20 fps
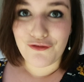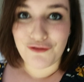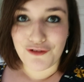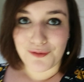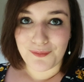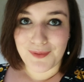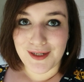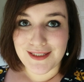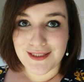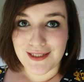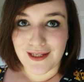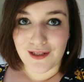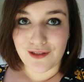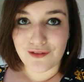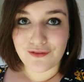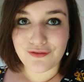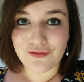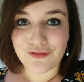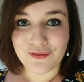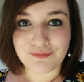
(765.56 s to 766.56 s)
for
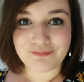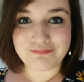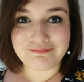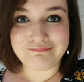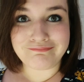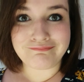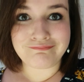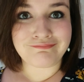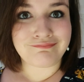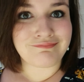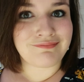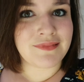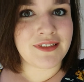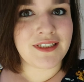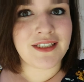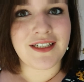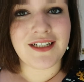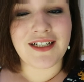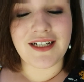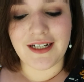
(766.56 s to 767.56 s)
myself?
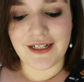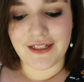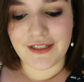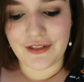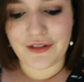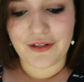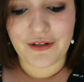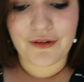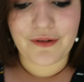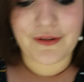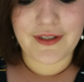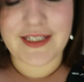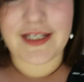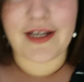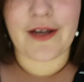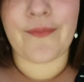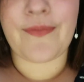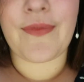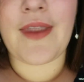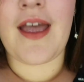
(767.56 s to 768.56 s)
I don't know, is
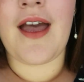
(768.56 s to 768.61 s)
it?